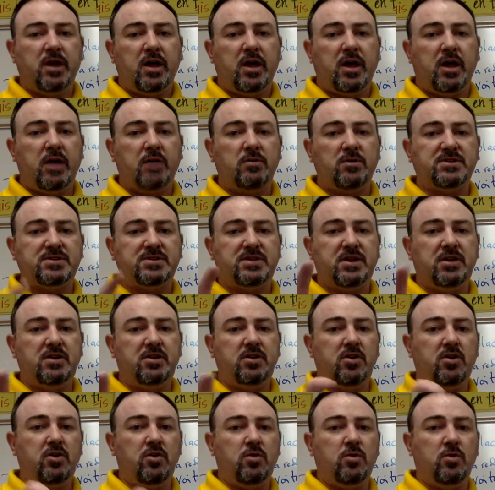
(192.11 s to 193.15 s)
And I will see
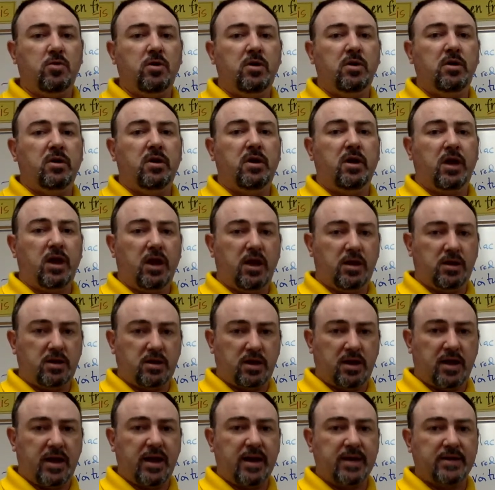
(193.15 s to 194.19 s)
you in
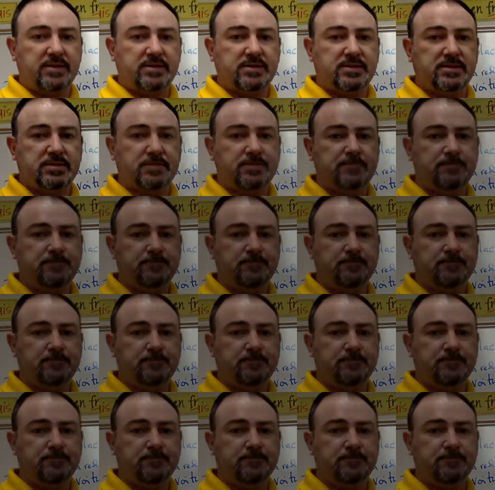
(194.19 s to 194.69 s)
class.